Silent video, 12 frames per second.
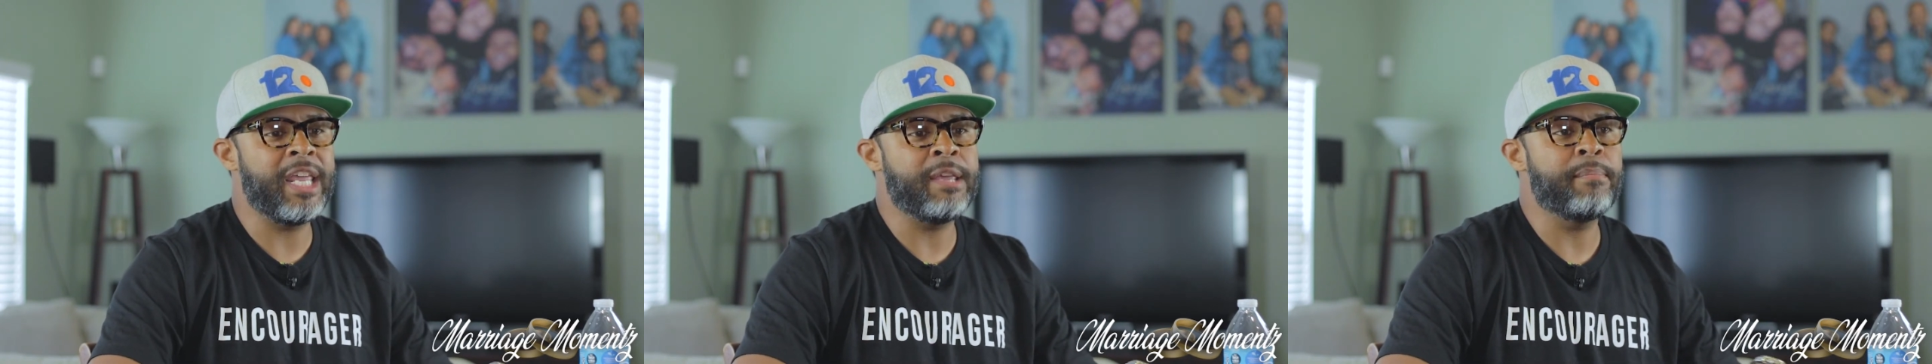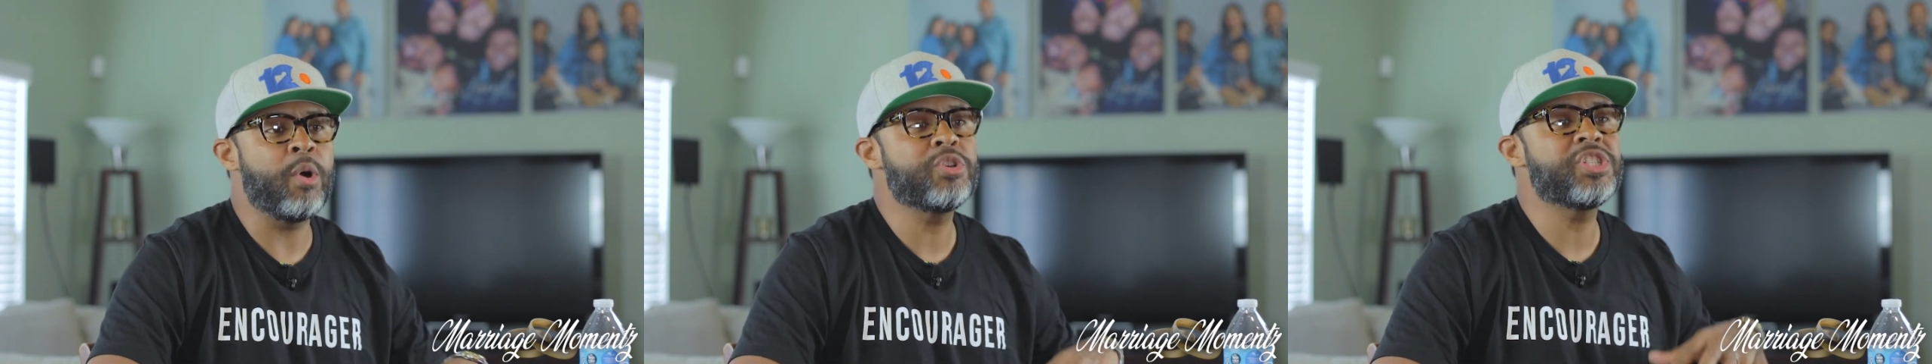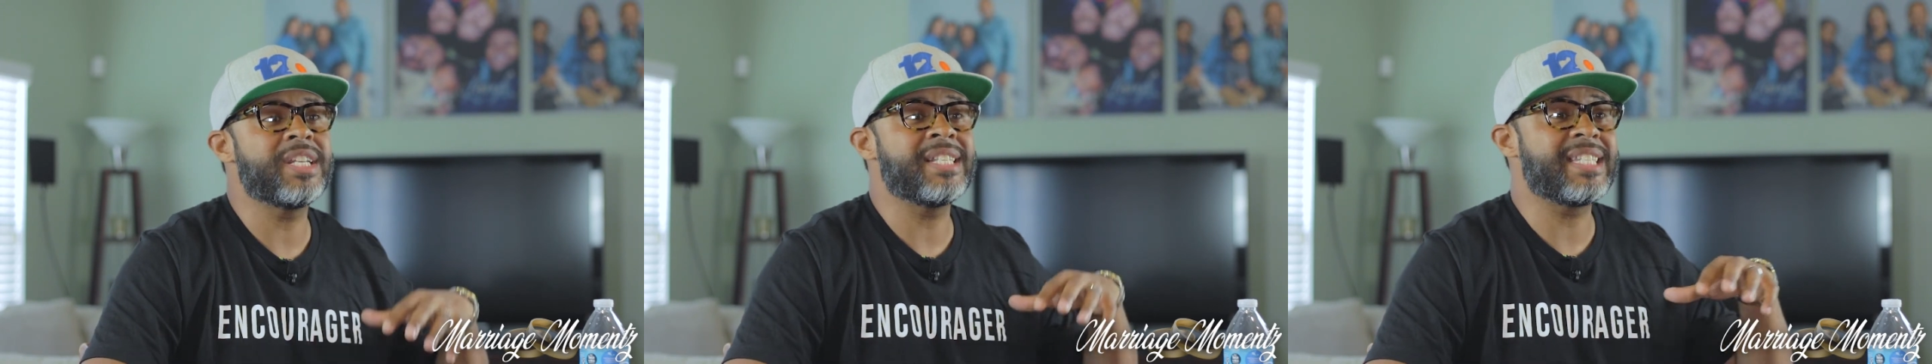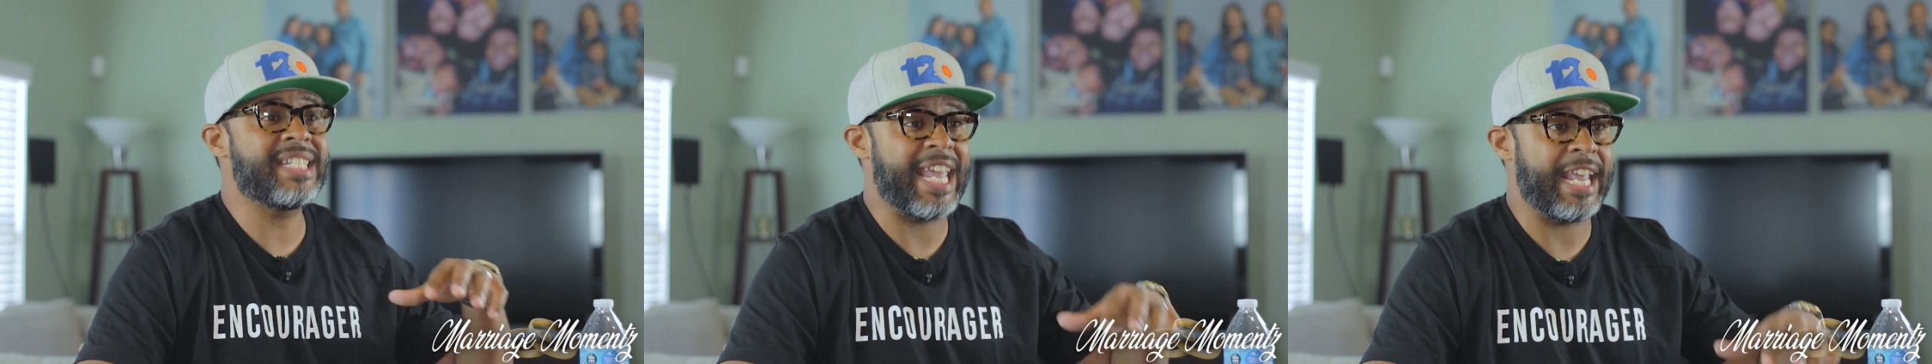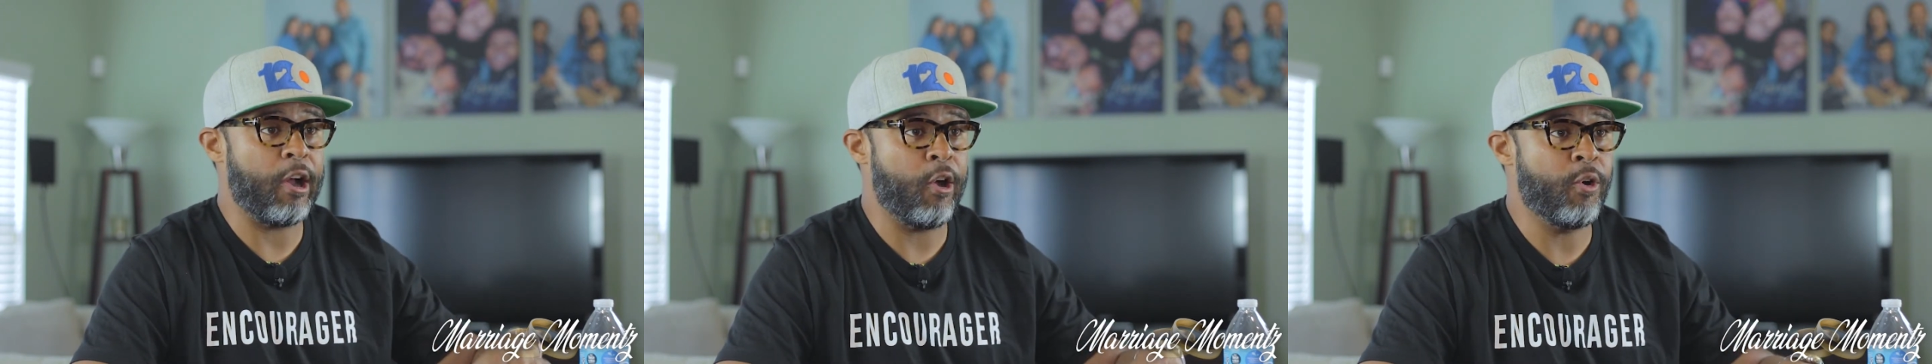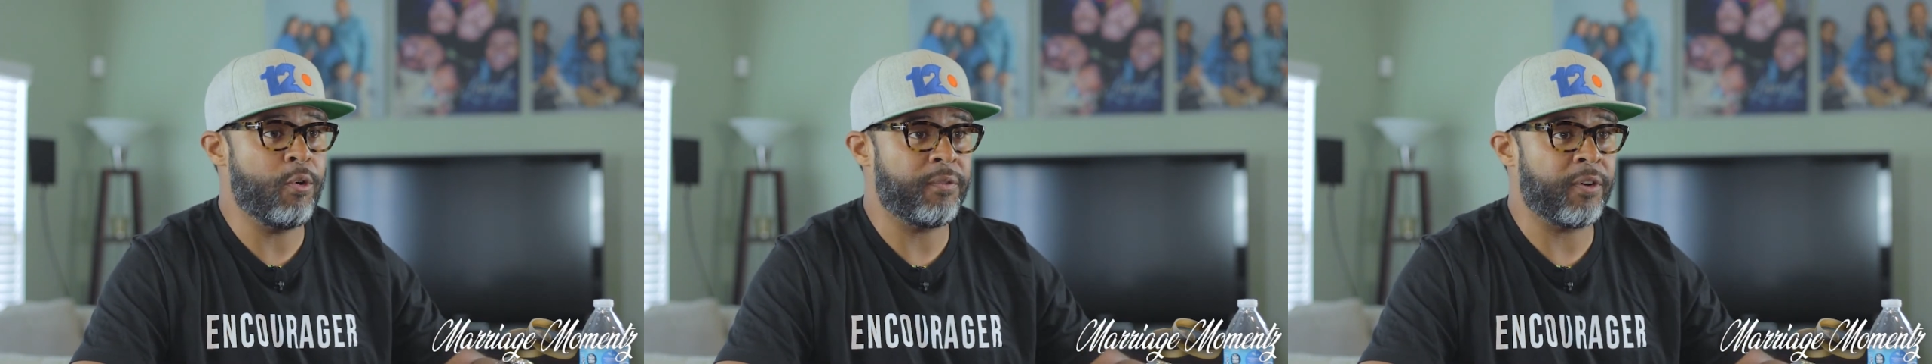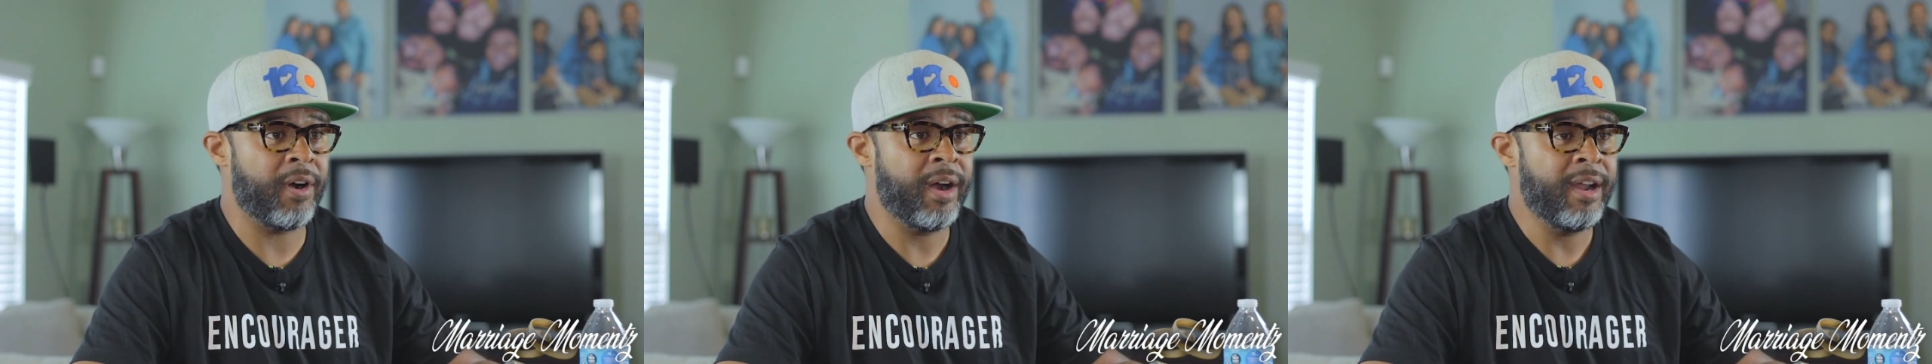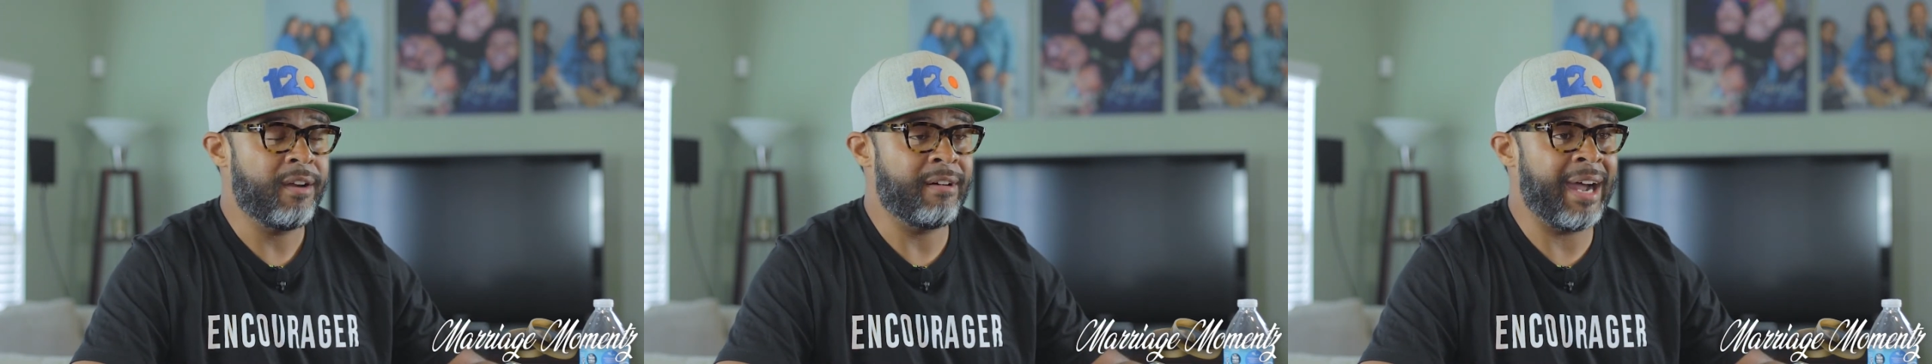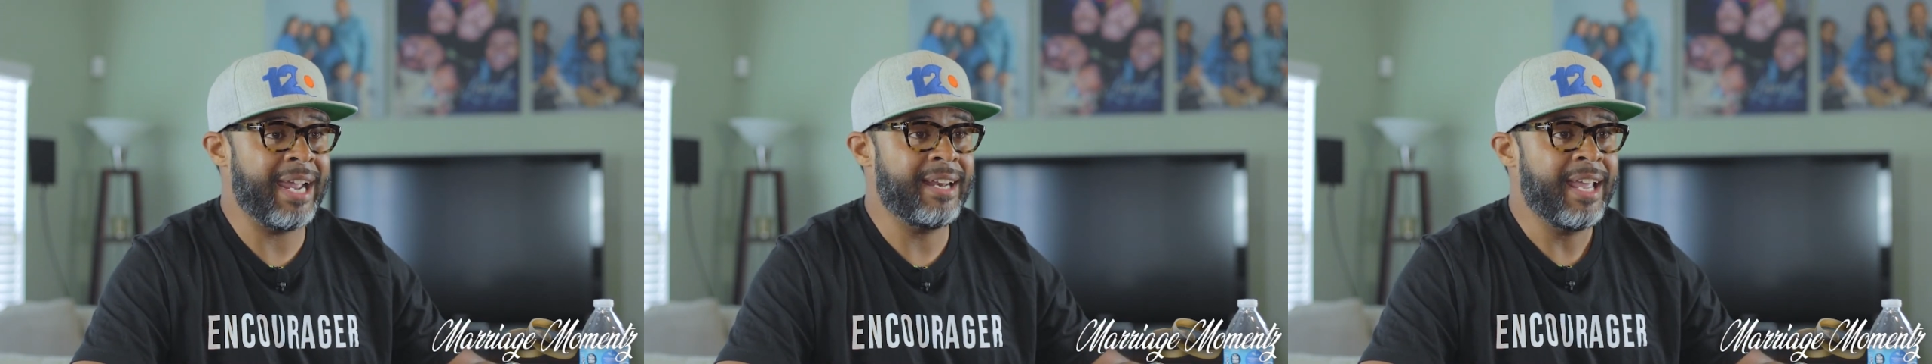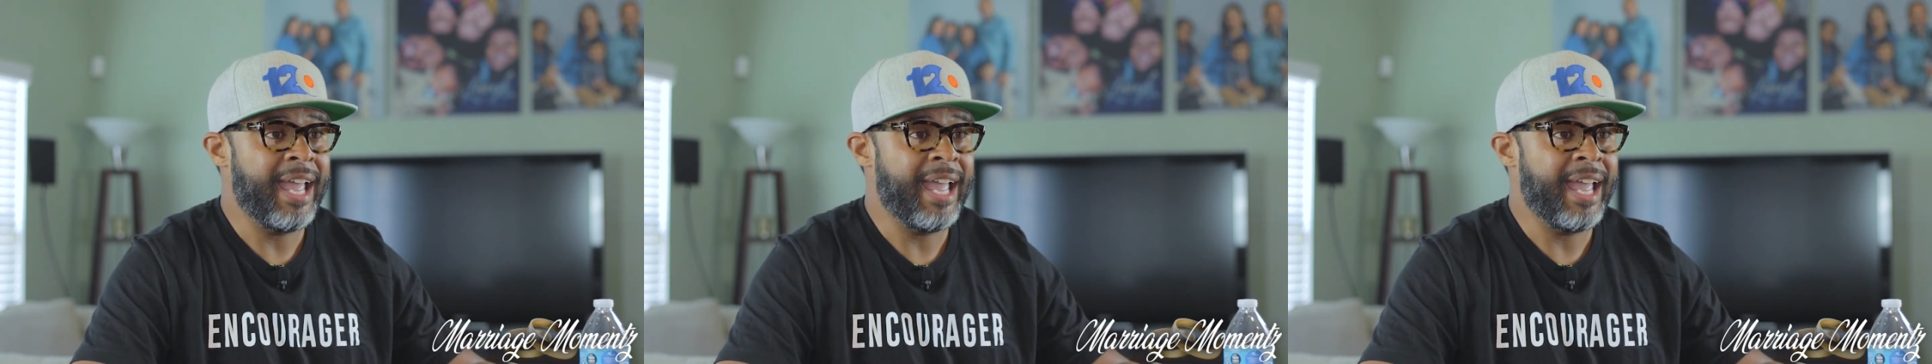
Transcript: emotions take over, right?